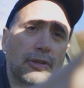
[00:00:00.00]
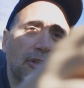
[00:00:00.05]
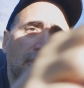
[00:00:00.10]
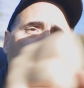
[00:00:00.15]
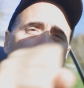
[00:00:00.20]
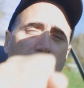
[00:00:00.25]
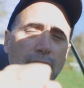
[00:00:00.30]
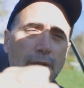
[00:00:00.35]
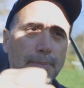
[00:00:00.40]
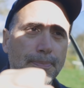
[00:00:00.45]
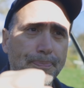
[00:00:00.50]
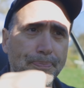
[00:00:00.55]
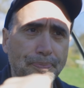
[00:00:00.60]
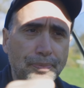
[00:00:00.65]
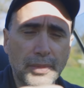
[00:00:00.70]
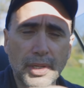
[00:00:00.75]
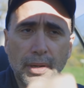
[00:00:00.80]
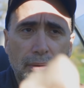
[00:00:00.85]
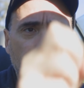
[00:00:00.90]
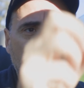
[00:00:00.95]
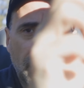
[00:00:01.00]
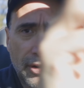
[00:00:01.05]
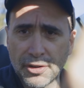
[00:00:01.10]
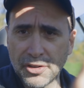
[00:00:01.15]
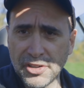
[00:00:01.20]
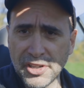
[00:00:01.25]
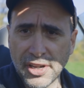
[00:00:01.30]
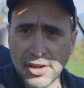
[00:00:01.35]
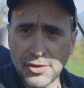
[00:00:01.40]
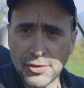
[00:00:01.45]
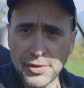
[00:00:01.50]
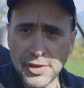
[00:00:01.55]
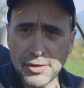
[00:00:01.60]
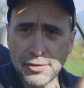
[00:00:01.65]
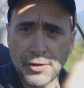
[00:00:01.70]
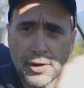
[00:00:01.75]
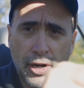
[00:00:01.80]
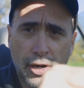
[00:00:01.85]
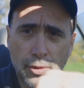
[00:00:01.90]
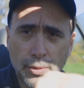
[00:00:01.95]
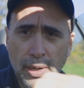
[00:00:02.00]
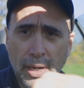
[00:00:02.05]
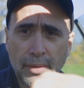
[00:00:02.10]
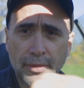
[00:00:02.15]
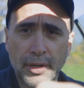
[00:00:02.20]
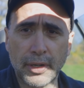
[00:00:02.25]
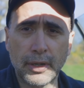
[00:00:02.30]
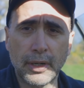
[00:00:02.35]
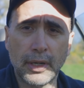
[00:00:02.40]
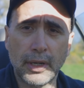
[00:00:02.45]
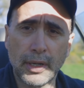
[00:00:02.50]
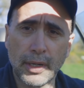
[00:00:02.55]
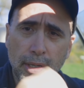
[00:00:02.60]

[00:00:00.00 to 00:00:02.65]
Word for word: system, their CSV file rather,